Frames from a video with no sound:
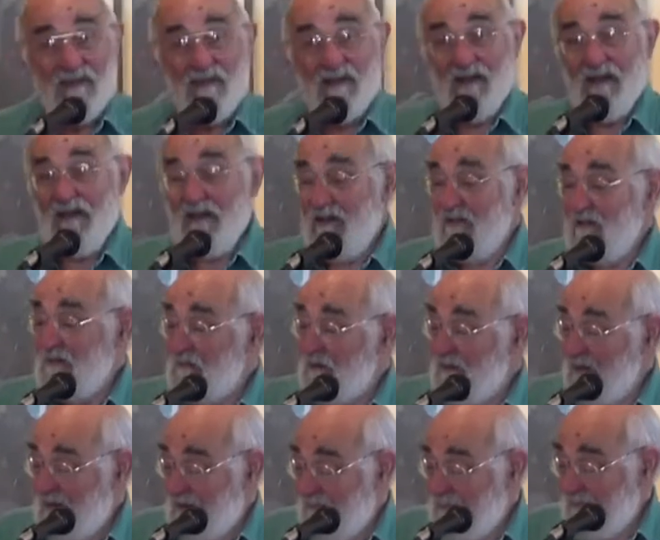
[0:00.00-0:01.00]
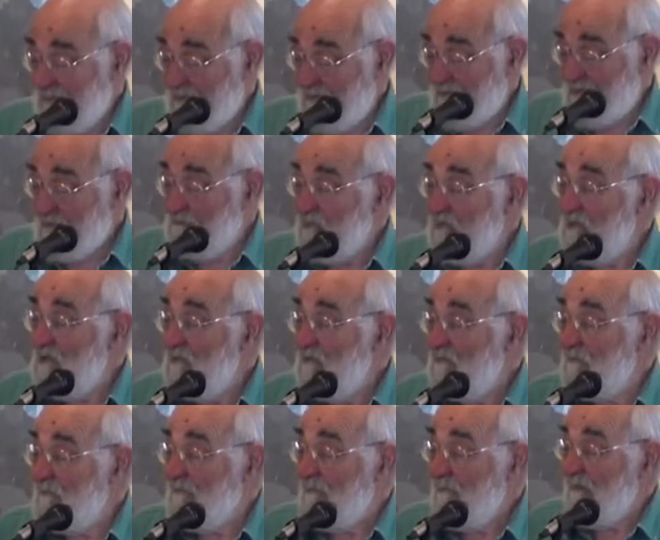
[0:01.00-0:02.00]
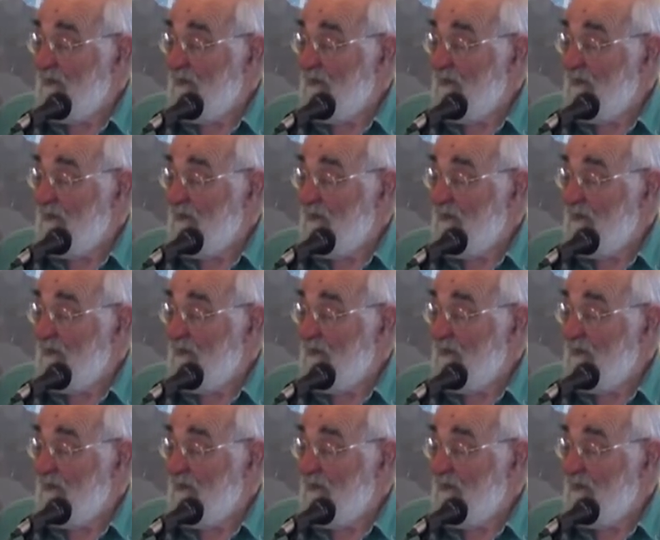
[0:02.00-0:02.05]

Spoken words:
And I have here a poem